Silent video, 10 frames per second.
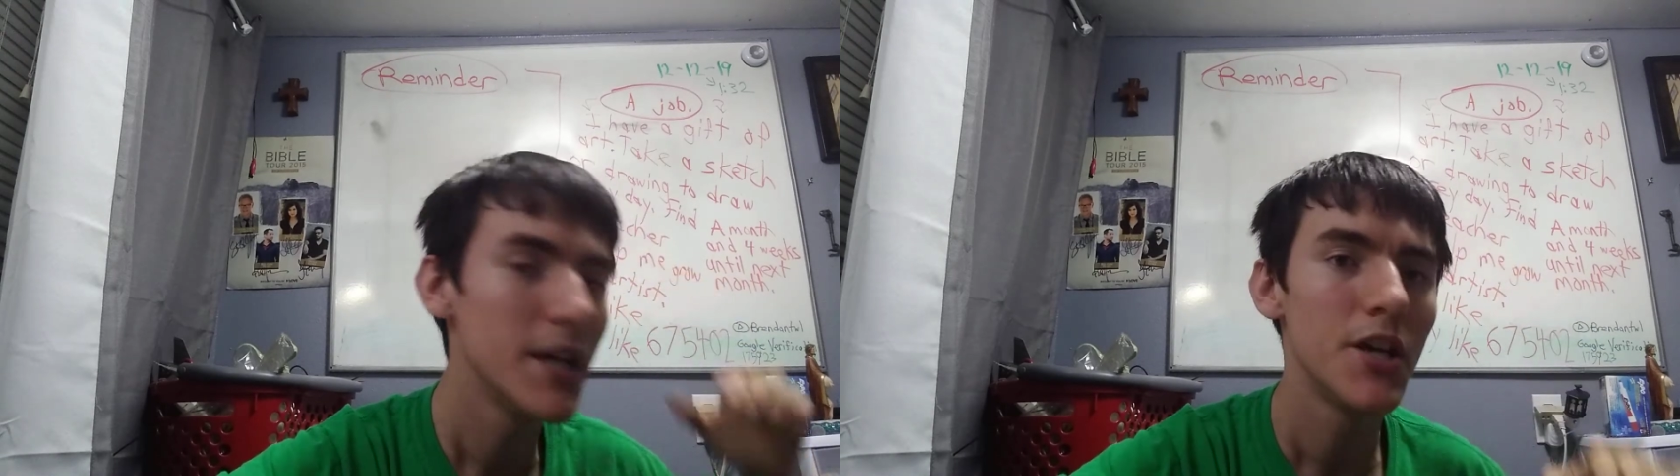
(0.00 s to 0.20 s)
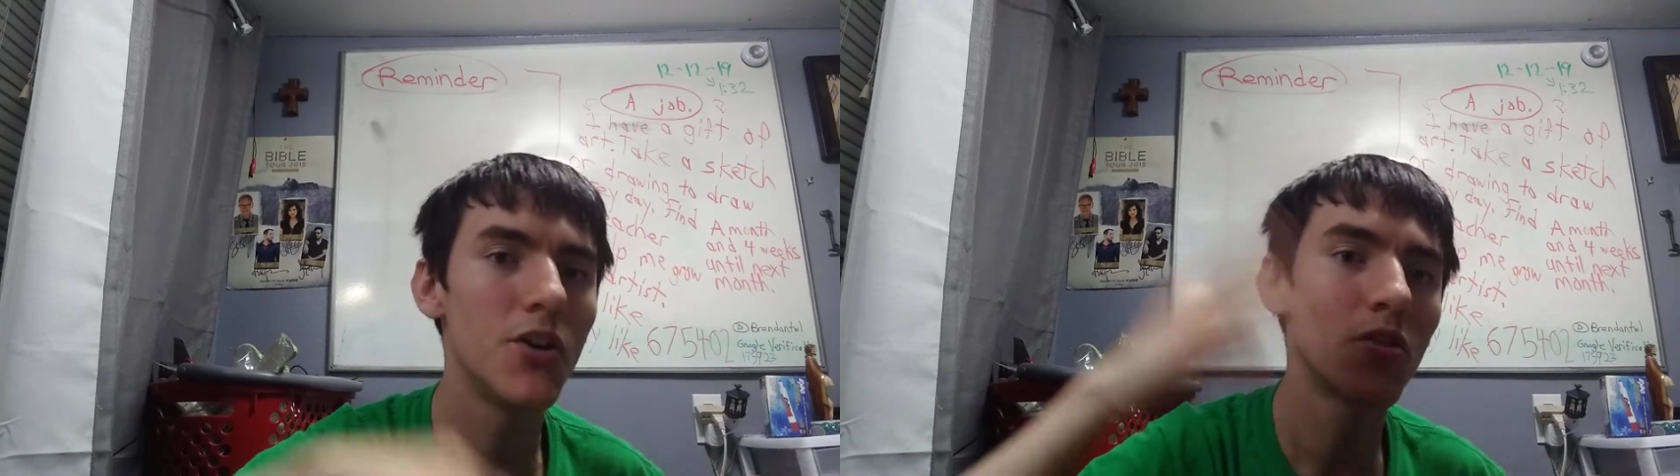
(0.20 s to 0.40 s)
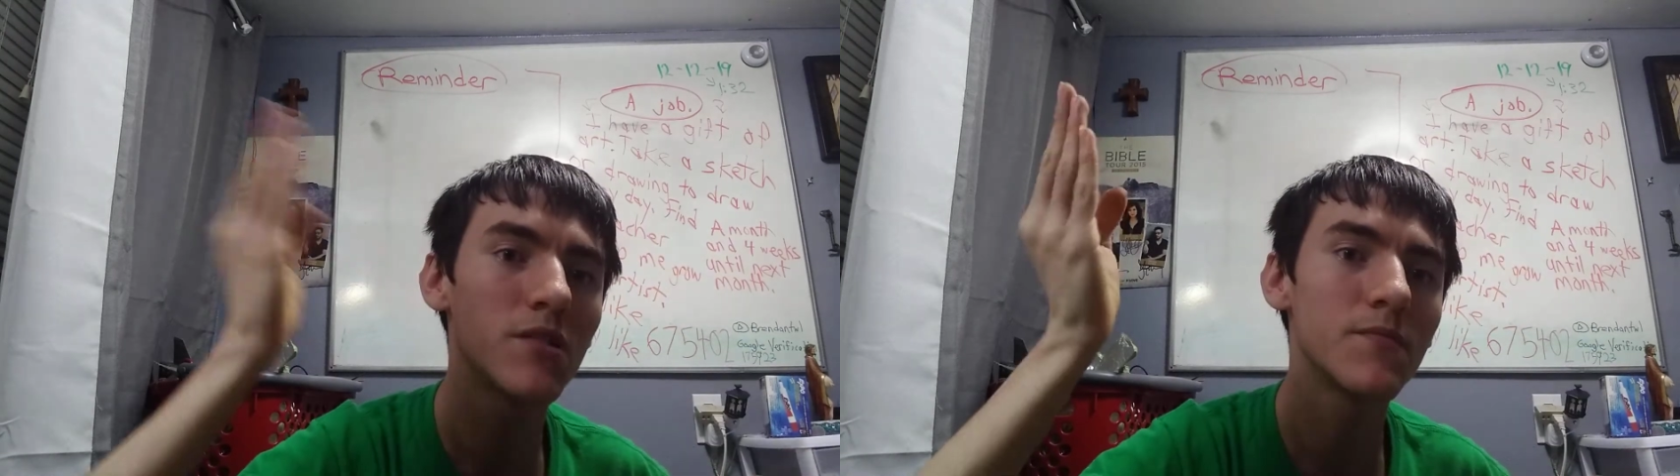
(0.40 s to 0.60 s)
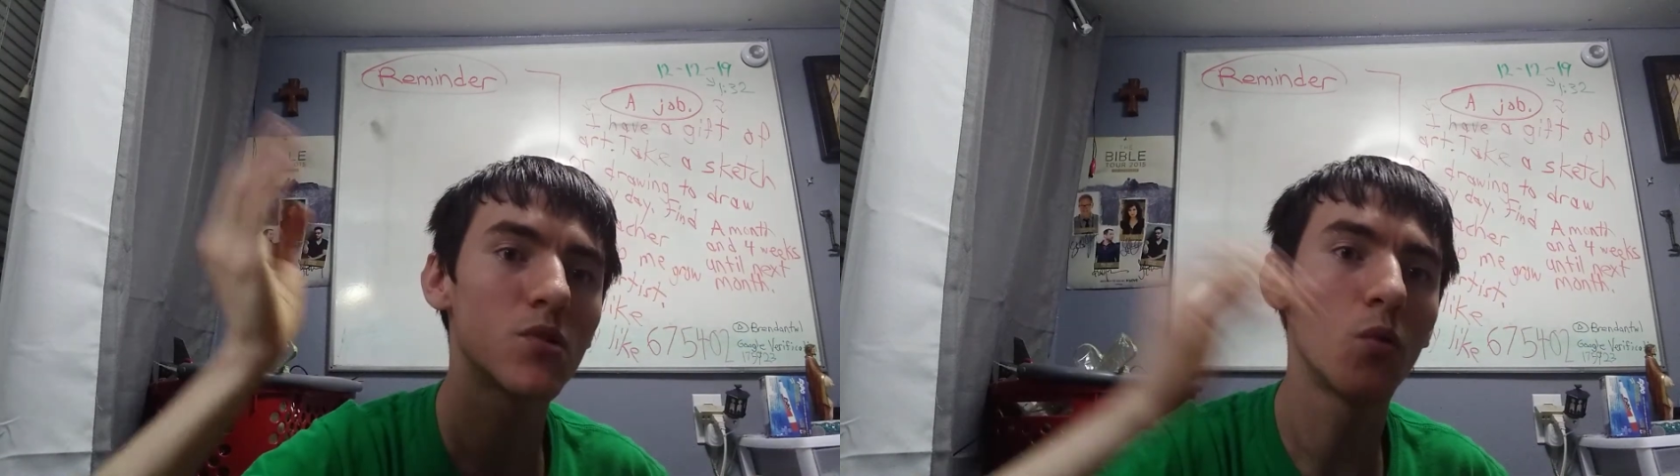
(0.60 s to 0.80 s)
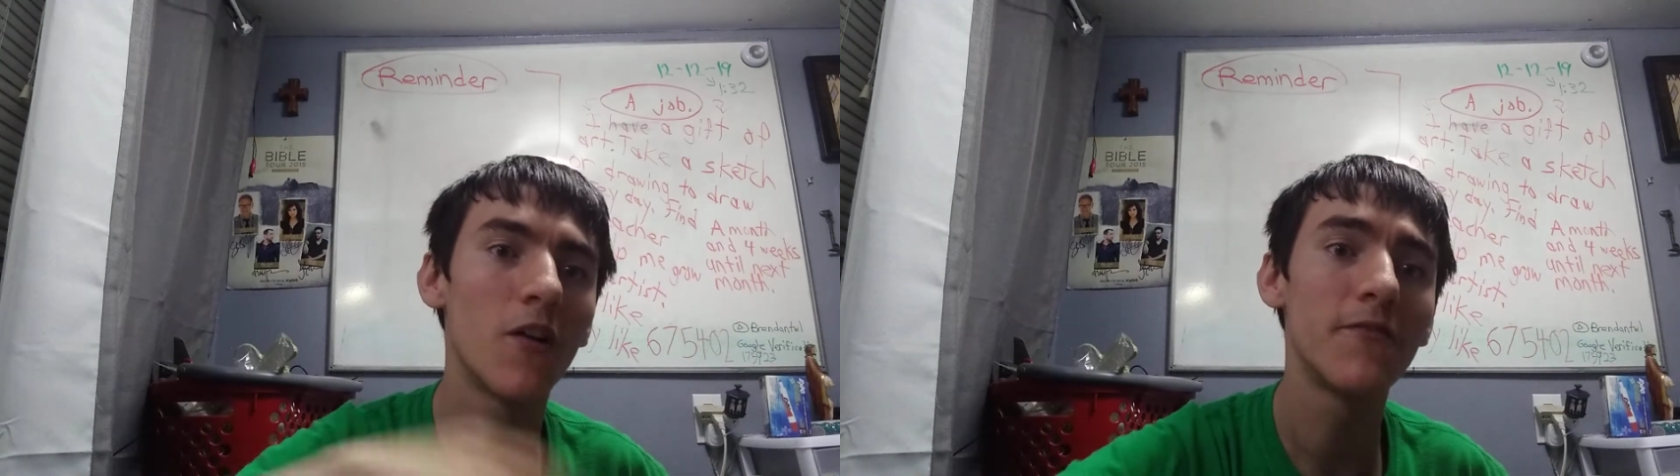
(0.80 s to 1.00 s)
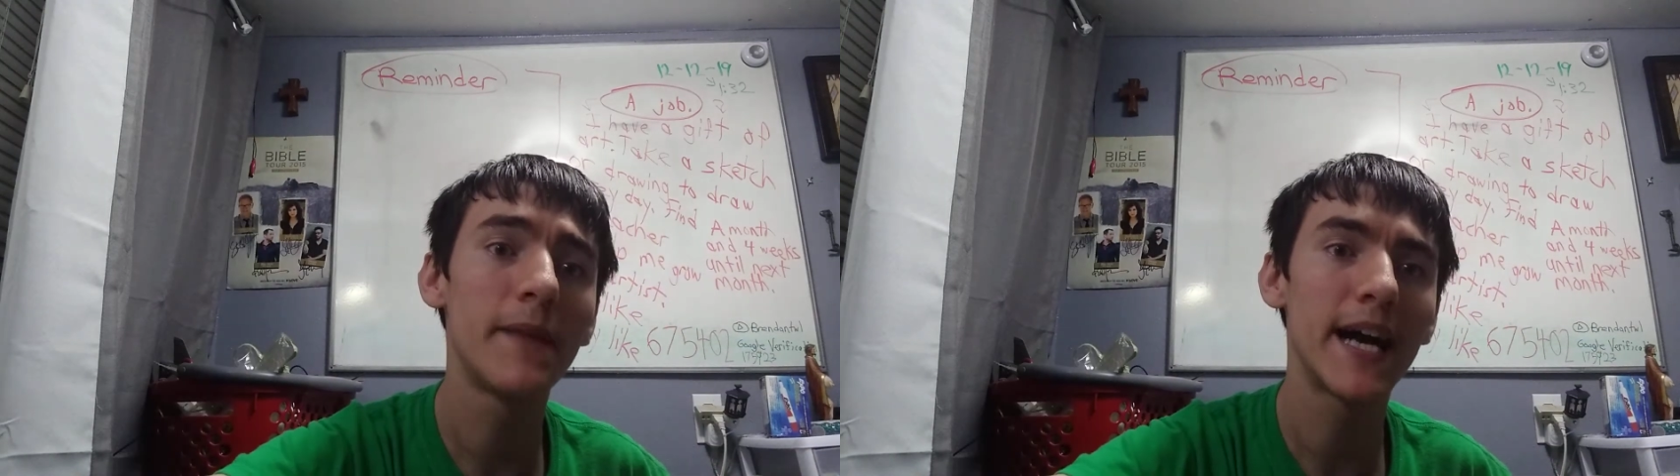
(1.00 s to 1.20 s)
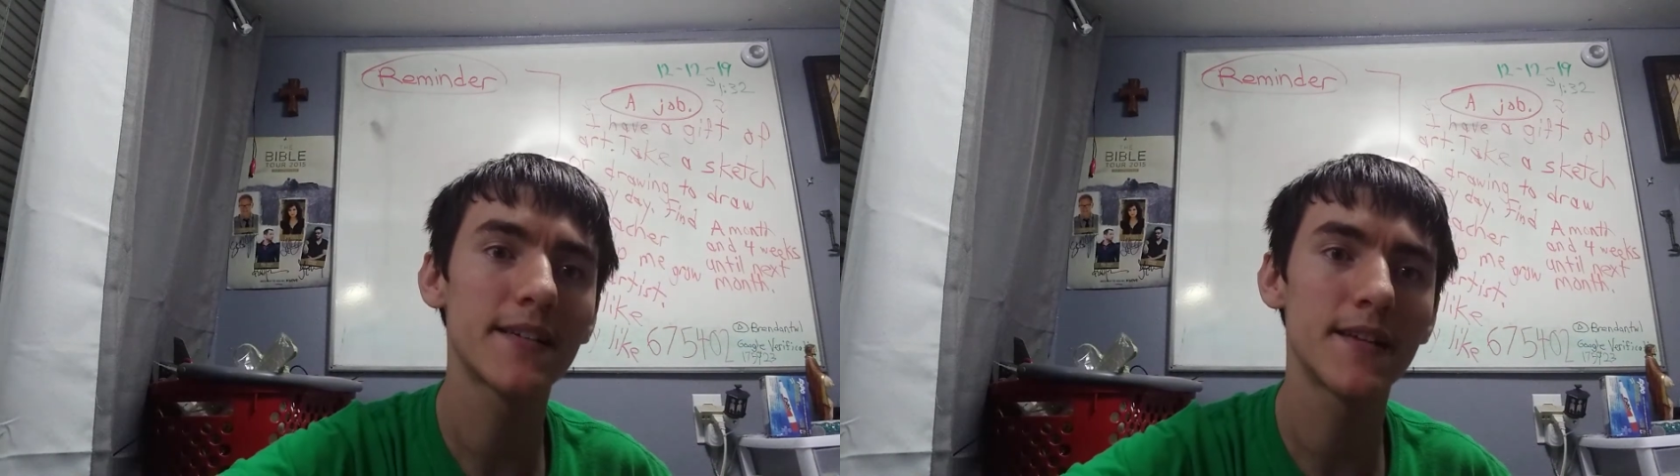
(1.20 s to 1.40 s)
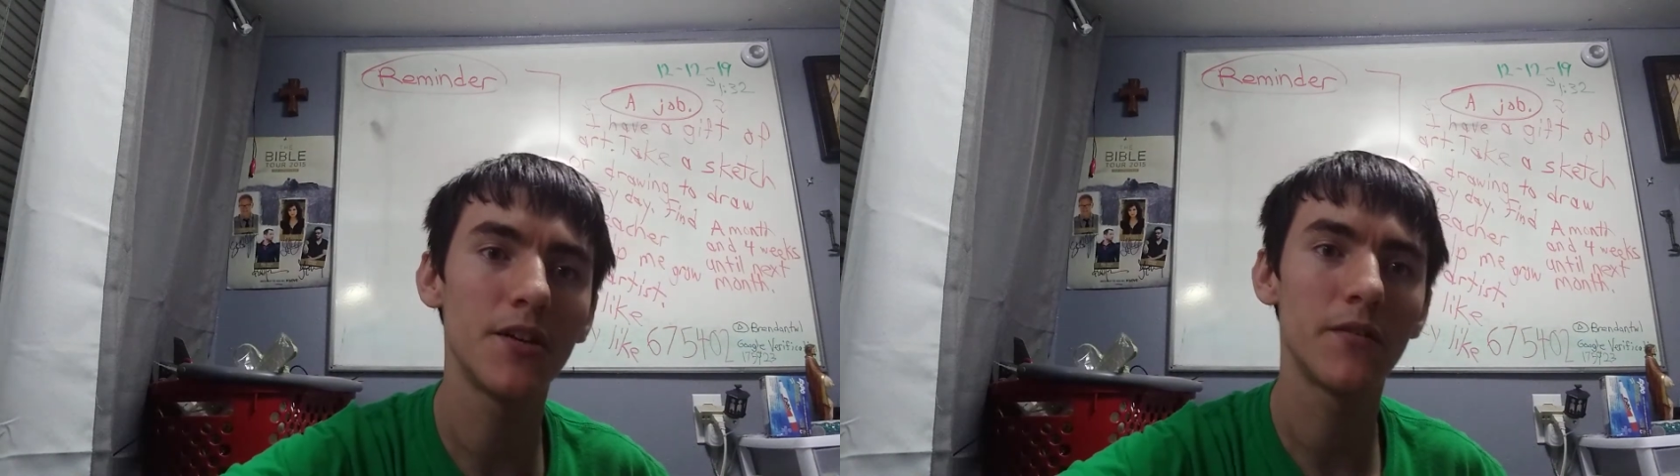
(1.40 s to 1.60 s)
you know them 12
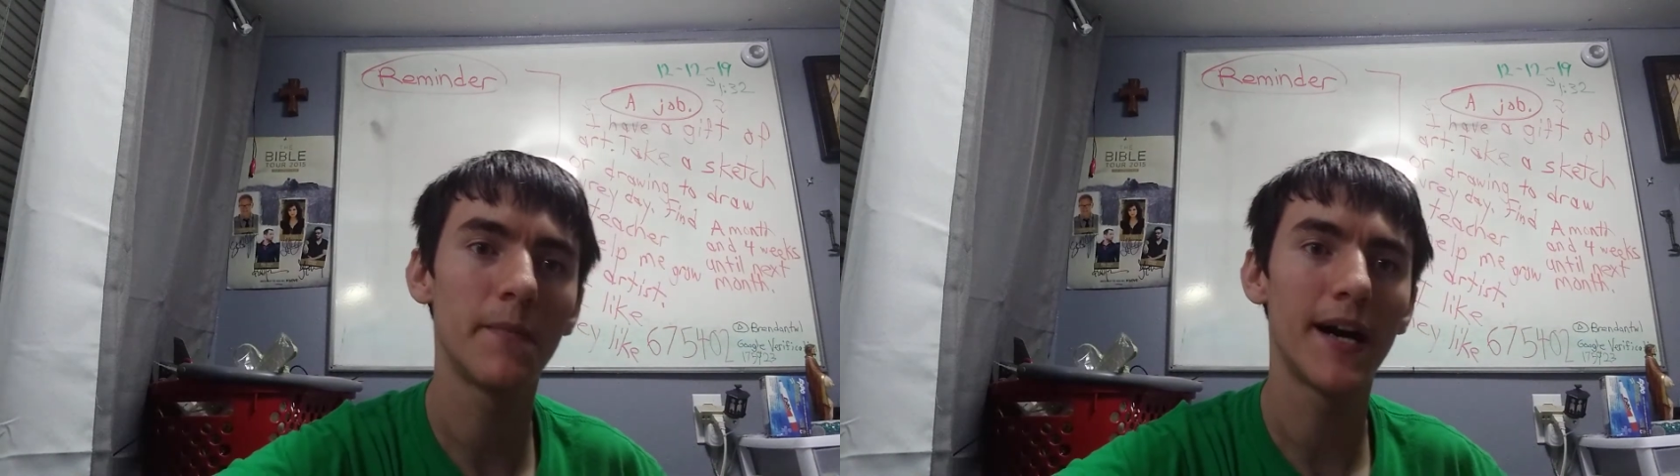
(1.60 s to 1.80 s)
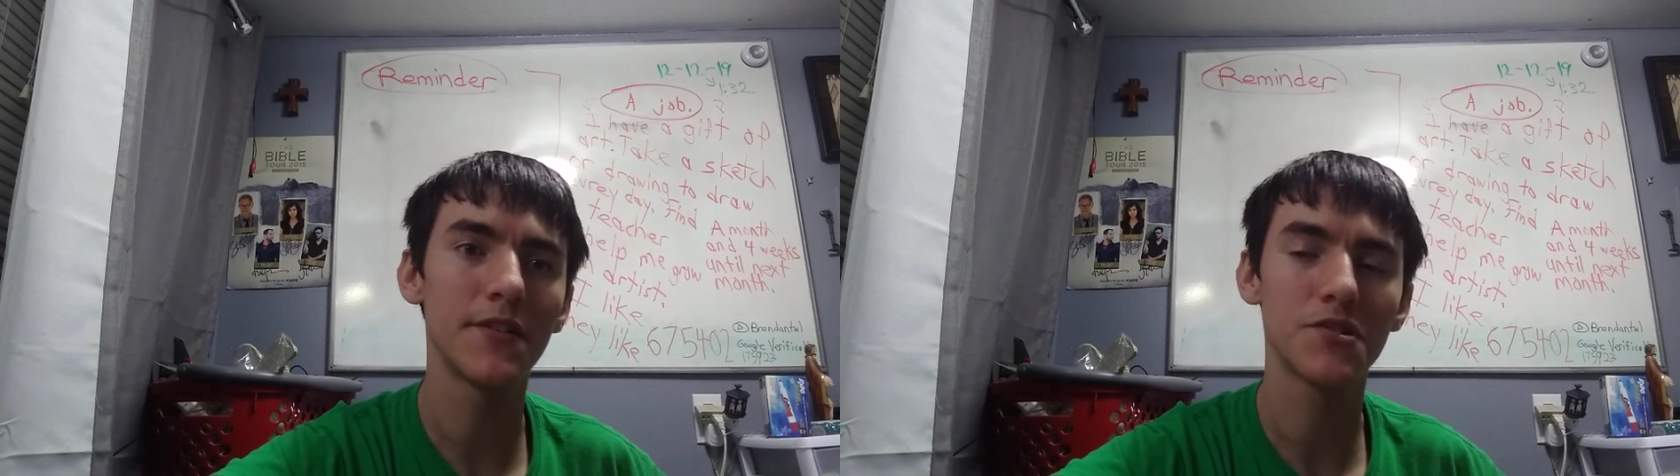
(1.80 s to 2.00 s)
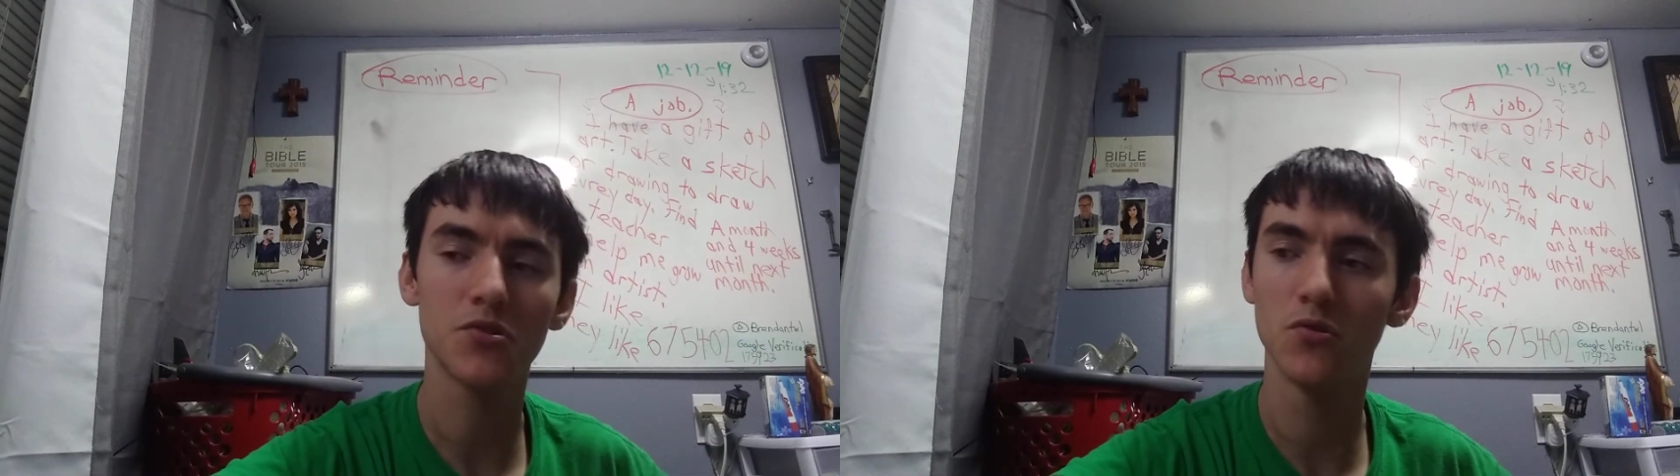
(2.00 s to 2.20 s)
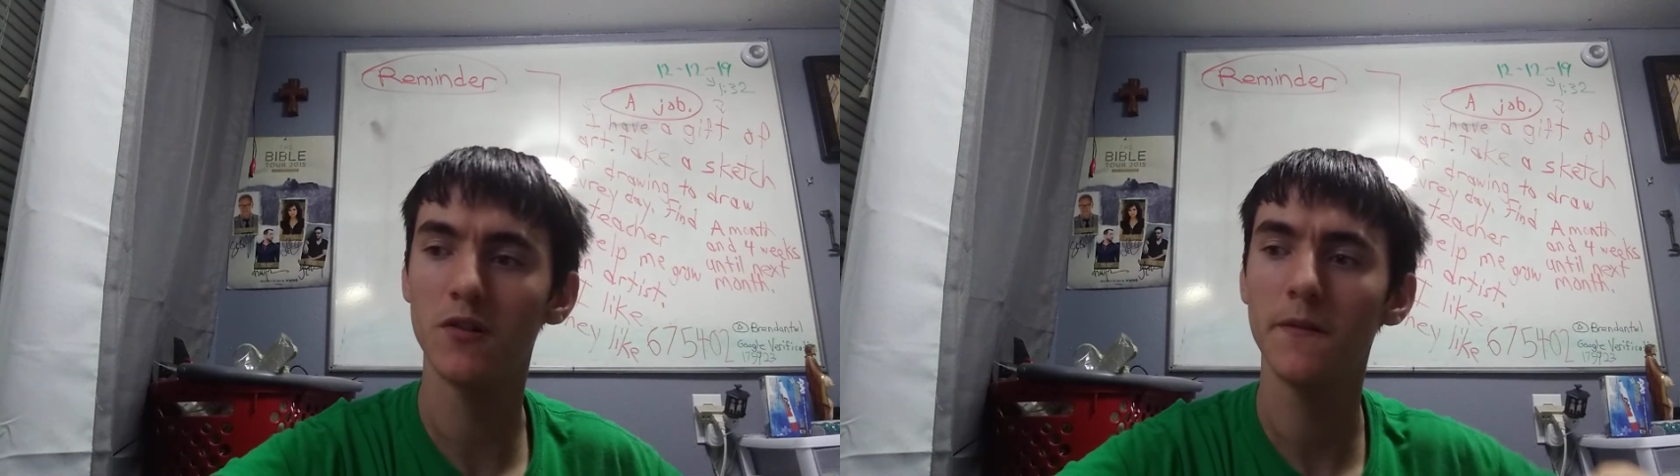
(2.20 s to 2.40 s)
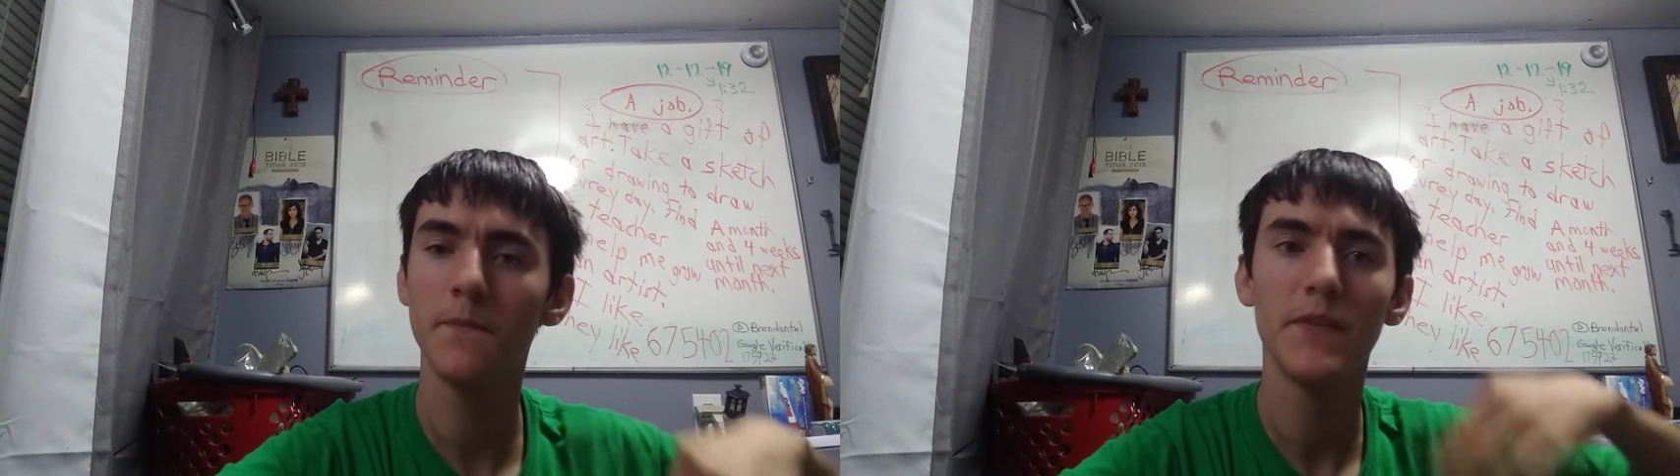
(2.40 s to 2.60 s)
packs that you can buy at the store.